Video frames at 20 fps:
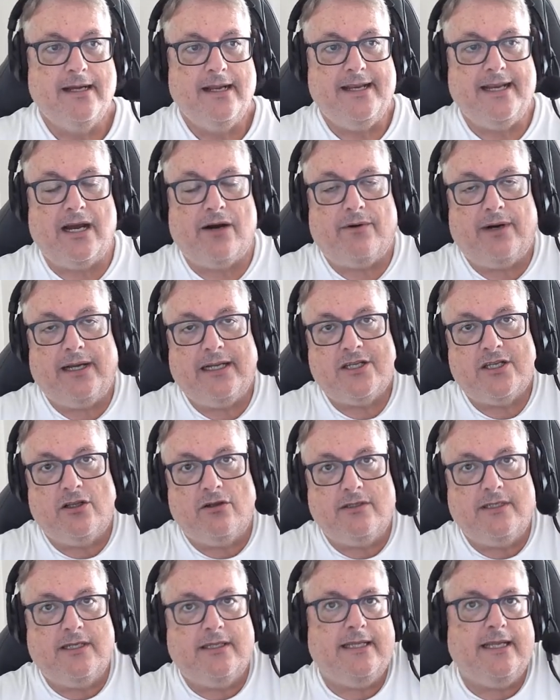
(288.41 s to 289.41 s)
Now I
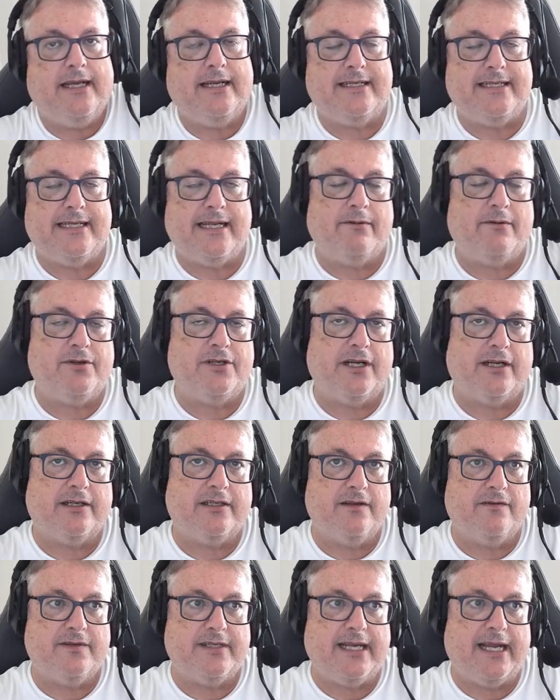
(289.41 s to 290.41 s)
looked at the exam
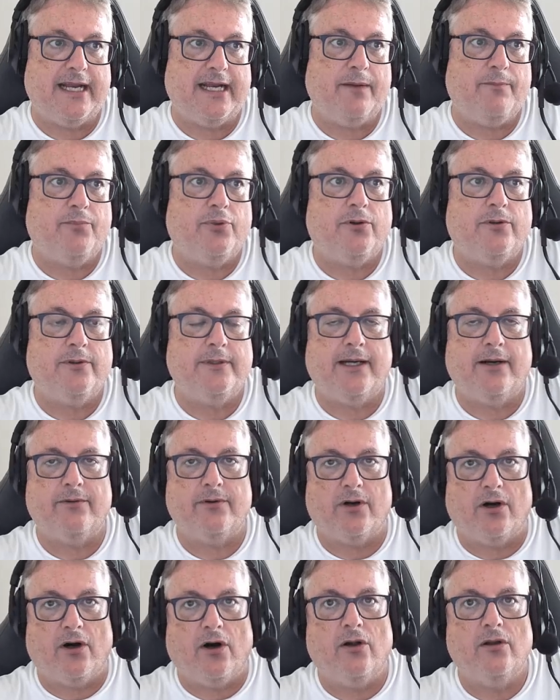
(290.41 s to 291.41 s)
objectives and I pulled out
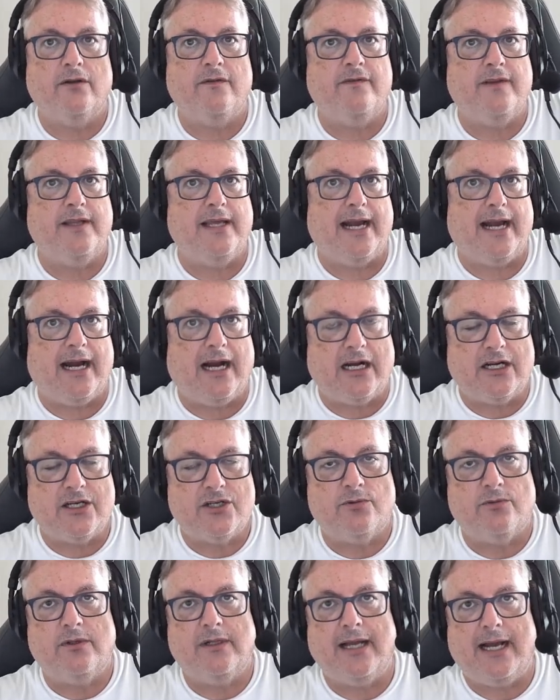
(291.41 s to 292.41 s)
all of the
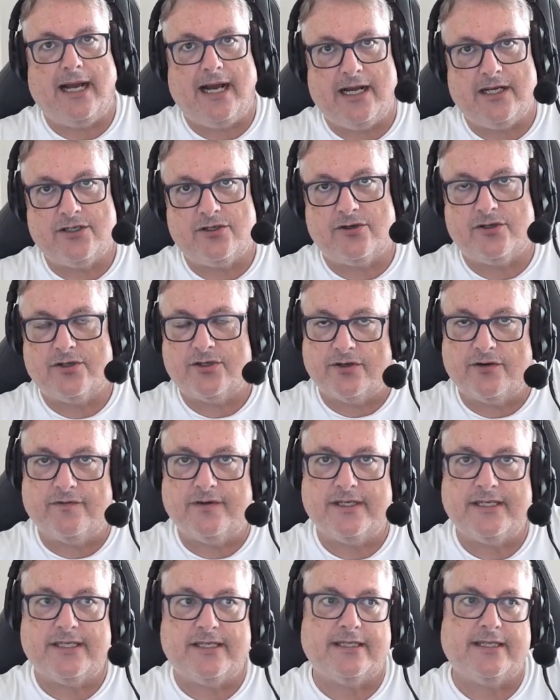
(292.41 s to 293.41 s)
actual Azure
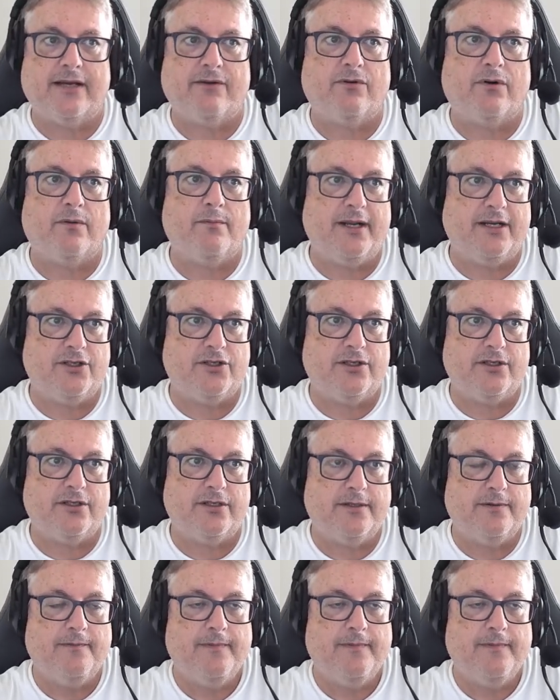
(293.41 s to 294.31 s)
services that were mentioned.